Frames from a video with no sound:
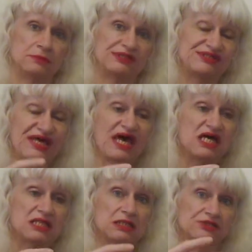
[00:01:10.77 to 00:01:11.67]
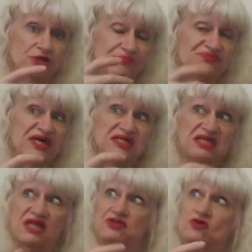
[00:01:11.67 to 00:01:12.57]
Sell something
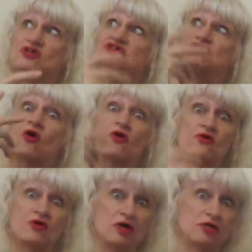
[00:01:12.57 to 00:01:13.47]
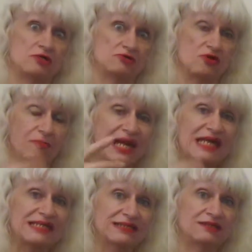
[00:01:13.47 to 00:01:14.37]
that you restore the
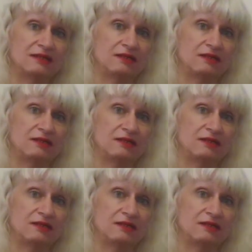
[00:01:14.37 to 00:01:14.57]
planet.